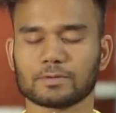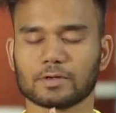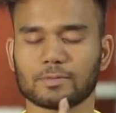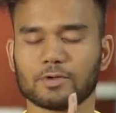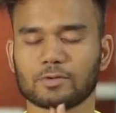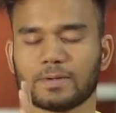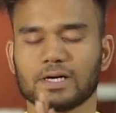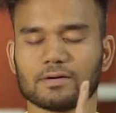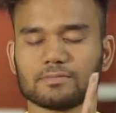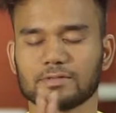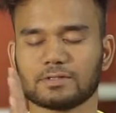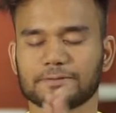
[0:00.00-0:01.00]
rub your
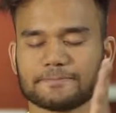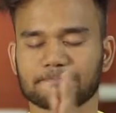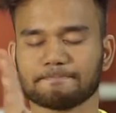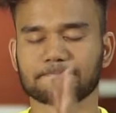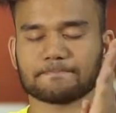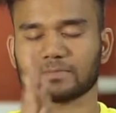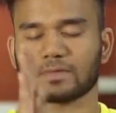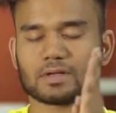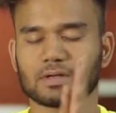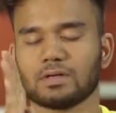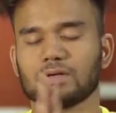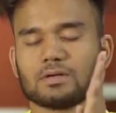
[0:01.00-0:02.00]
palms,
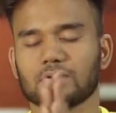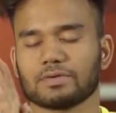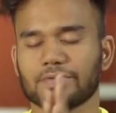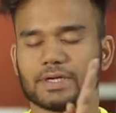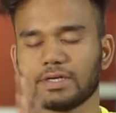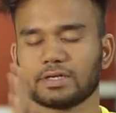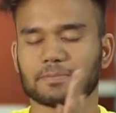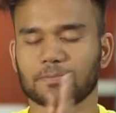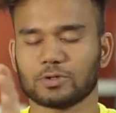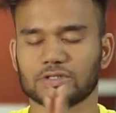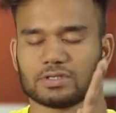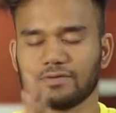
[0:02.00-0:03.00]
create a
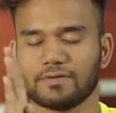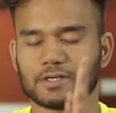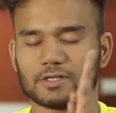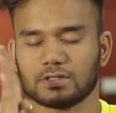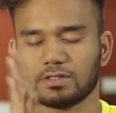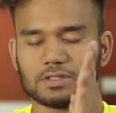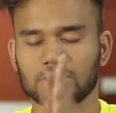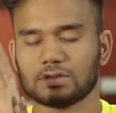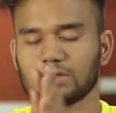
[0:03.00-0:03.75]
positive energy.